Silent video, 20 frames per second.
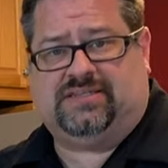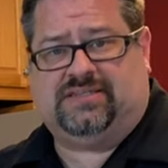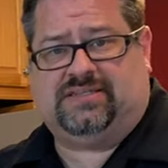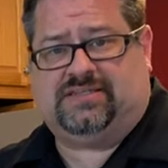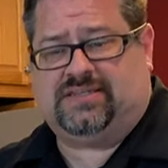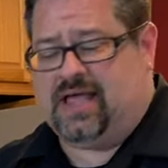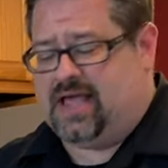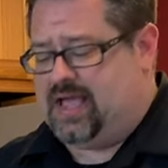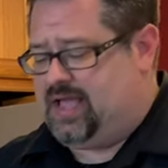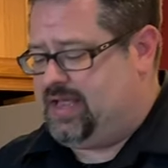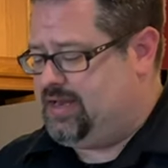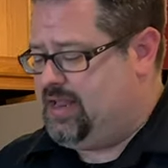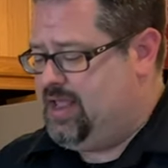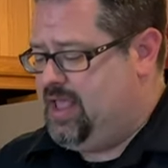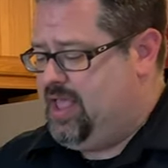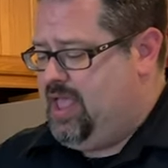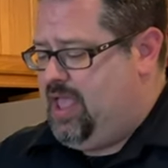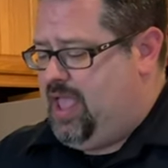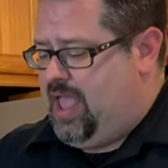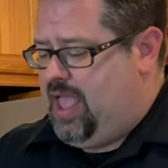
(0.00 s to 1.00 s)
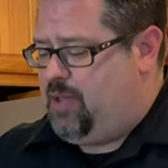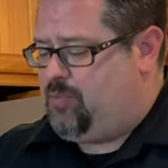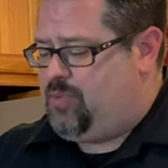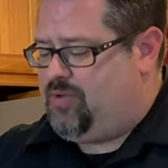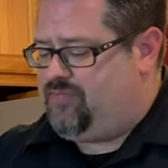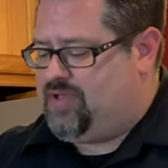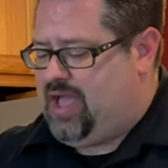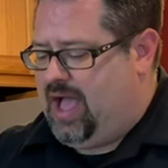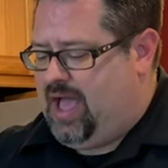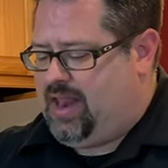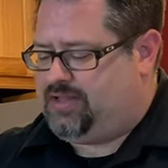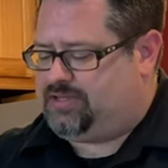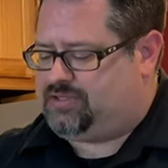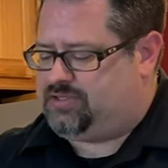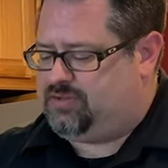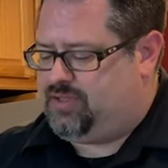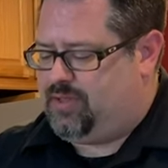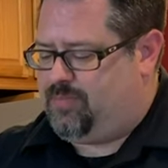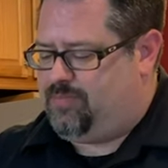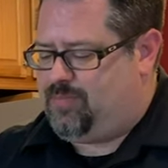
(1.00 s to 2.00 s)
inside. And we've got it
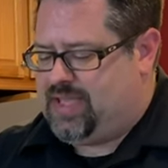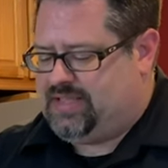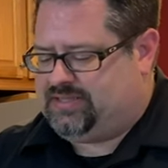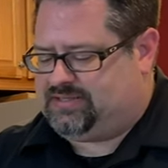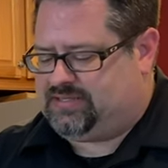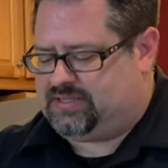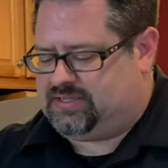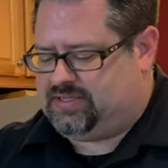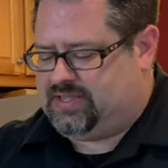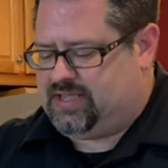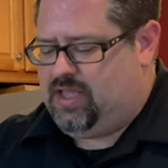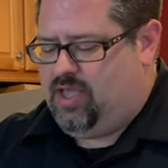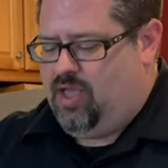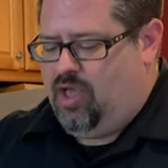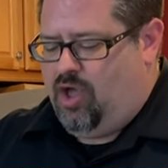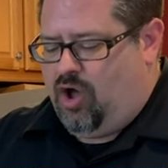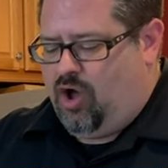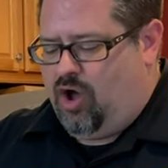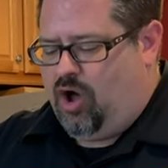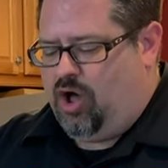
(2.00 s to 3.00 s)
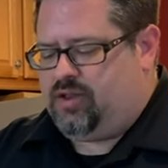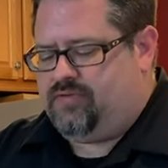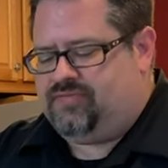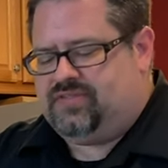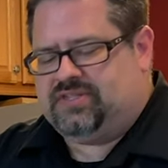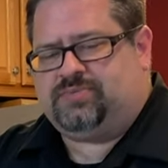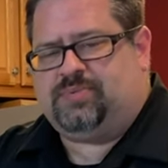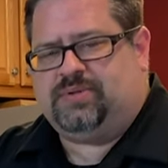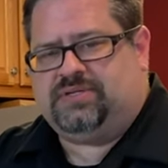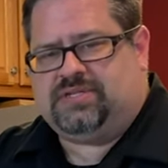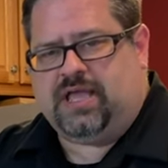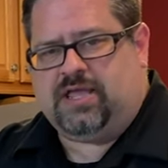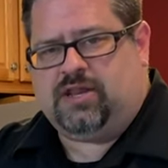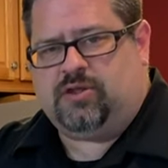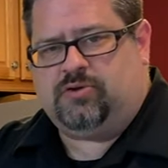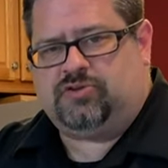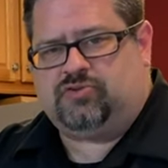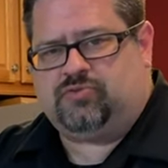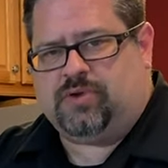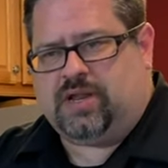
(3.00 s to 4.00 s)
so that basically all of this
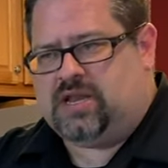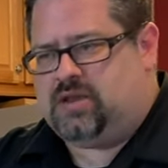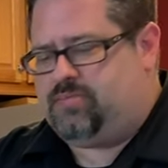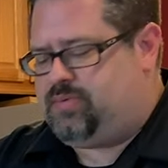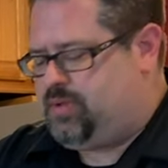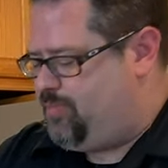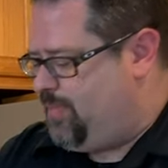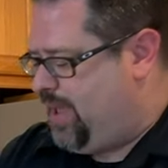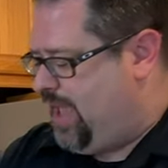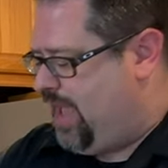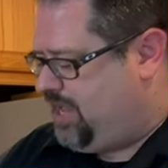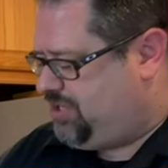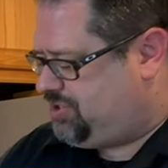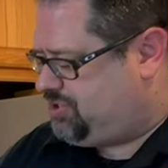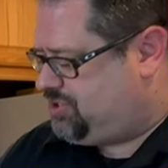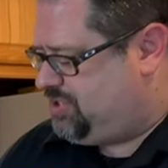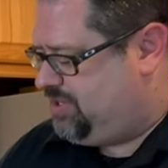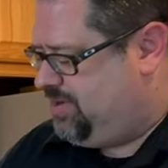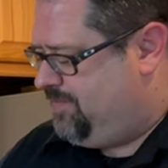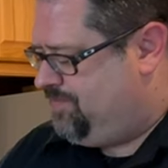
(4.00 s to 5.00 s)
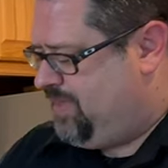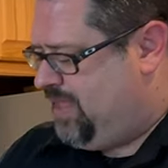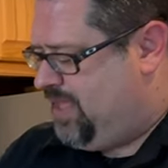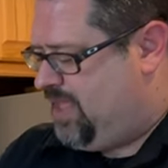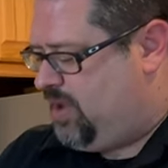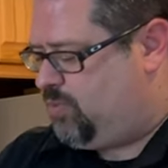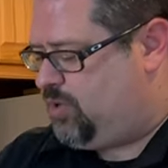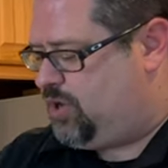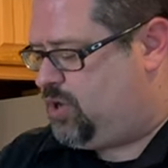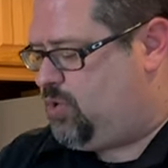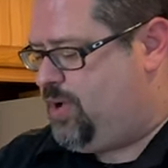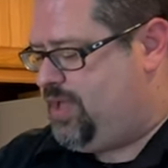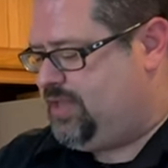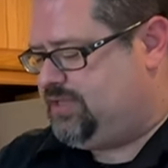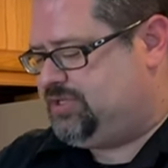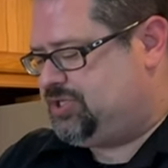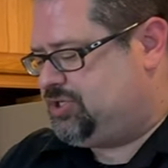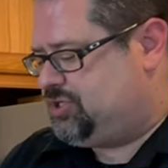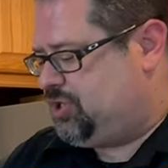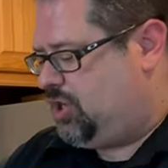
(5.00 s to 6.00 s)
potato is ready to be mashed. And we're gonna go ahead
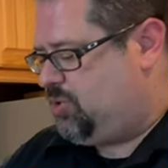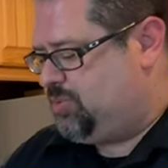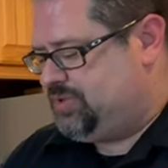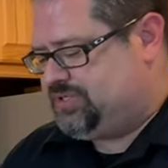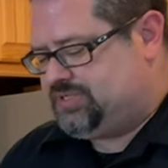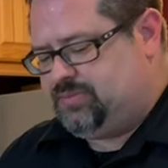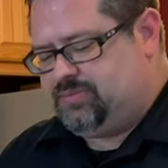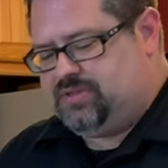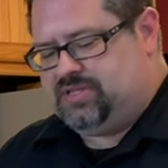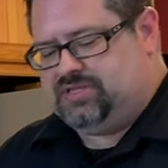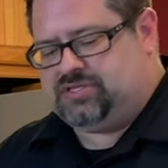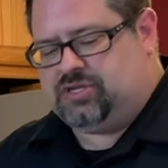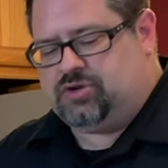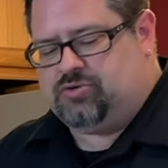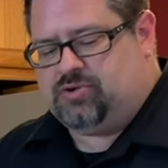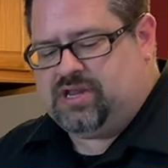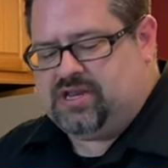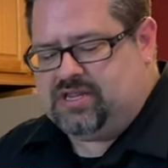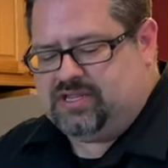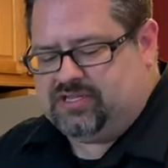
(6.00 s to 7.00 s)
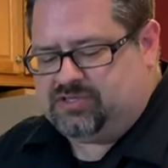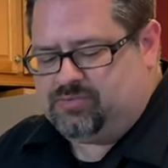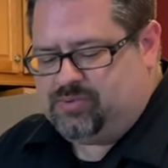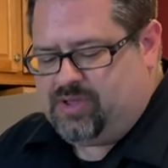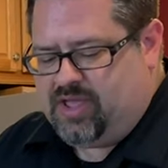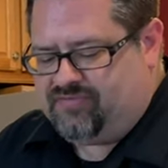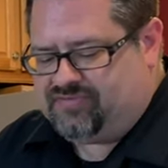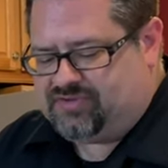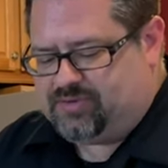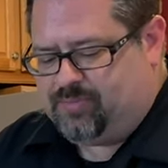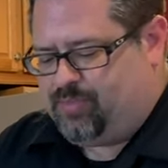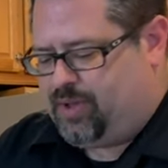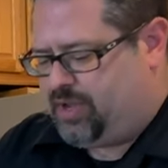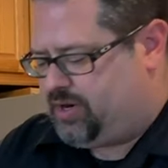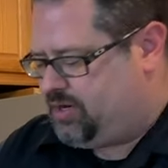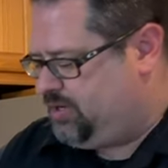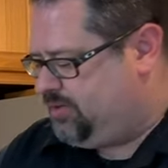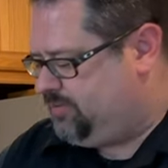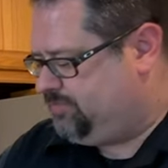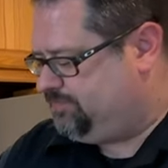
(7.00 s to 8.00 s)
and start with some of these ingredients. We have some
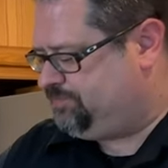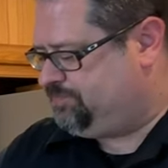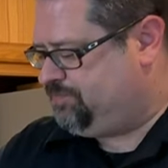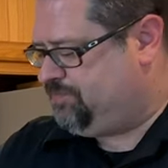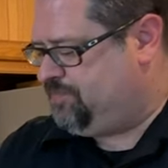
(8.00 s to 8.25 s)
butter,